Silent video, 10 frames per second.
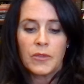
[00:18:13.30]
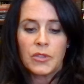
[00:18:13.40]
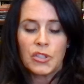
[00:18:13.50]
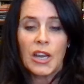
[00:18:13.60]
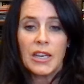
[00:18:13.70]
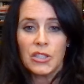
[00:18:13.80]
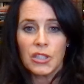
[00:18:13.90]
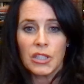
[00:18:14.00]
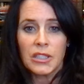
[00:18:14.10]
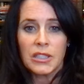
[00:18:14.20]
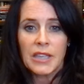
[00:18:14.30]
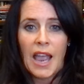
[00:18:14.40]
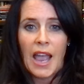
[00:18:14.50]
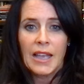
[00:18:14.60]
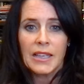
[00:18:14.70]
changes
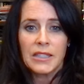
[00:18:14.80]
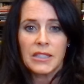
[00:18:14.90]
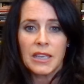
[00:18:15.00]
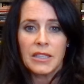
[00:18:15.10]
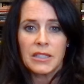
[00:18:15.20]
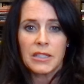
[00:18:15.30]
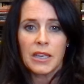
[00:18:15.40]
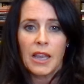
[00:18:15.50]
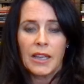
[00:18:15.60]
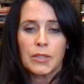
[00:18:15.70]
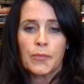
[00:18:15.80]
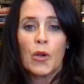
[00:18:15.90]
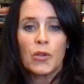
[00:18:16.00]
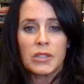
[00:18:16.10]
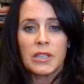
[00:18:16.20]
as it's
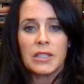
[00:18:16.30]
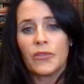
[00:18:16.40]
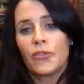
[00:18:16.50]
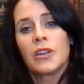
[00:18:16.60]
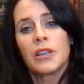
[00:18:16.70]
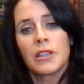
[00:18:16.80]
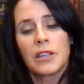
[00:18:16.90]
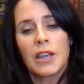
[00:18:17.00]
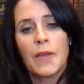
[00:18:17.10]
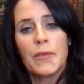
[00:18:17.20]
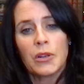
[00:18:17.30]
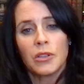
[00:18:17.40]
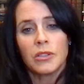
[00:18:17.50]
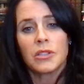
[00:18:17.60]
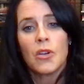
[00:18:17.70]
exposed to different
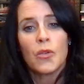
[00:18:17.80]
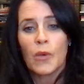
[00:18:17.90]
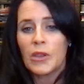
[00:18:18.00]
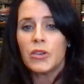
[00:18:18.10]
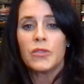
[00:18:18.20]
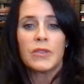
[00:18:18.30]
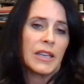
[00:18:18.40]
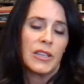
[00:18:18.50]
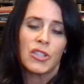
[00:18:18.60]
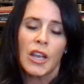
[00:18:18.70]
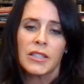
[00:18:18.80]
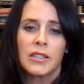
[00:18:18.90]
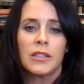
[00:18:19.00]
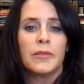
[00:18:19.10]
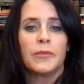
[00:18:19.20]
chemicals whether you t- ingest
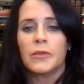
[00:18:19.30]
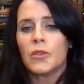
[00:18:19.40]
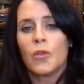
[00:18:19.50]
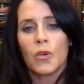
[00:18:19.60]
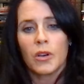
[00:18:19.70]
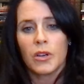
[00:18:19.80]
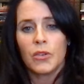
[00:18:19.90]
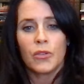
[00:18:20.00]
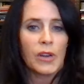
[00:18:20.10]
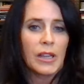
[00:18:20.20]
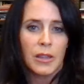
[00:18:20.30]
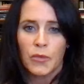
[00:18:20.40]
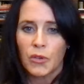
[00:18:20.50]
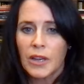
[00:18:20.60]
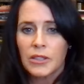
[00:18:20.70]
them or you create them
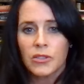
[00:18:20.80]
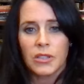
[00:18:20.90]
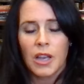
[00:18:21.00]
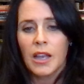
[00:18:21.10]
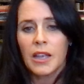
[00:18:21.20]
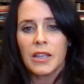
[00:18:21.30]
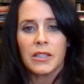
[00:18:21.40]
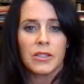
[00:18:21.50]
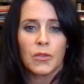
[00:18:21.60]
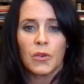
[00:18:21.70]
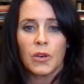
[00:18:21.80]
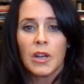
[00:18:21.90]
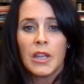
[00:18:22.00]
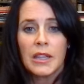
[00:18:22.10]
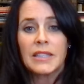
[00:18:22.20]
through exercise or
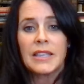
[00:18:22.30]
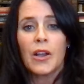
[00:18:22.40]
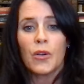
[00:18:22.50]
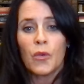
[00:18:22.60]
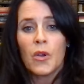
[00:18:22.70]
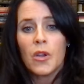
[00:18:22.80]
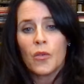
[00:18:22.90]
that's how